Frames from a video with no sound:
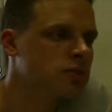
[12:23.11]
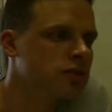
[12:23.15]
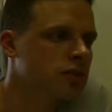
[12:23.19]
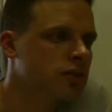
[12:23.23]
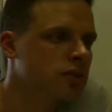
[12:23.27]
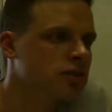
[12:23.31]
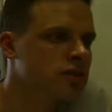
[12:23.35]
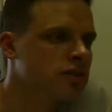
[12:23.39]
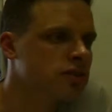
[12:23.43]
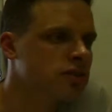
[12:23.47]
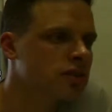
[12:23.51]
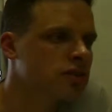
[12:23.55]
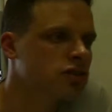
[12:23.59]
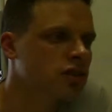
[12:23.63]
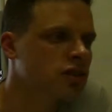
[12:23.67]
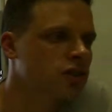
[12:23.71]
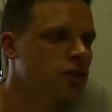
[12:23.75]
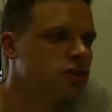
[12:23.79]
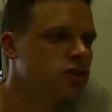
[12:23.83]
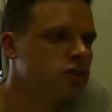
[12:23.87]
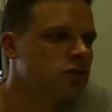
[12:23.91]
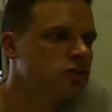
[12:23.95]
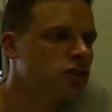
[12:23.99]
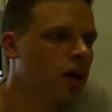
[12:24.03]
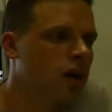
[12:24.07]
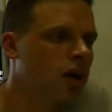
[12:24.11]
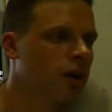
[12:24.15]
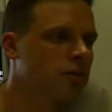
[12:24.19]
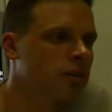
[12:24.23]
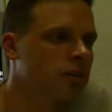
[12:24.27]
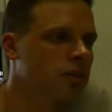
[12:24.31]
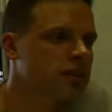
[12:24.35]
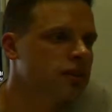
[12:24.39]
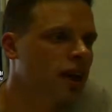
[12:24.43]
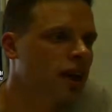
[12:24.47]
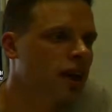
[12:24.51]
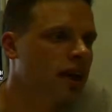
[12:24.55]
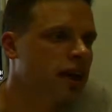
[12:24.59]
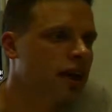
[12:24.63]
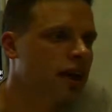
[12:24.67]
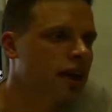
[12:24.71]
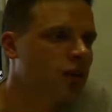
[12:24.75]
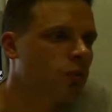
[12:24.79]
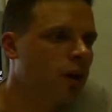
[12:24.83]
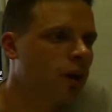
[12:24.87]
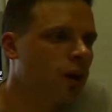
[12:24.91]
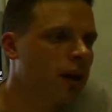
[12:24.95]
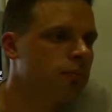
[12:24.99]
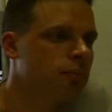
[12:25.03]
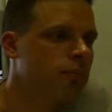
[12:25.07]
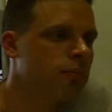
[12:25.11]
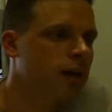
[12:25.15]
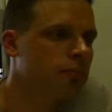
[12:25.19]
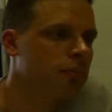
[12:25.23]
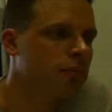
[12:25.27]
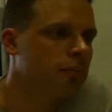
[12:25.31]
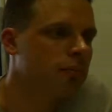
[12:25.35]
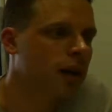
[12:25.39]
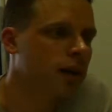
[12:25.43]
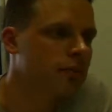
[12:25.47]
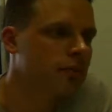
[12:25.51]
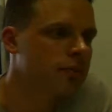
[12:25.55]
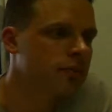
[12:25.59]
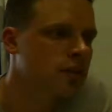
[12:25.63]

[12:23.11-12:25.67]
So this is a structural type containing one member.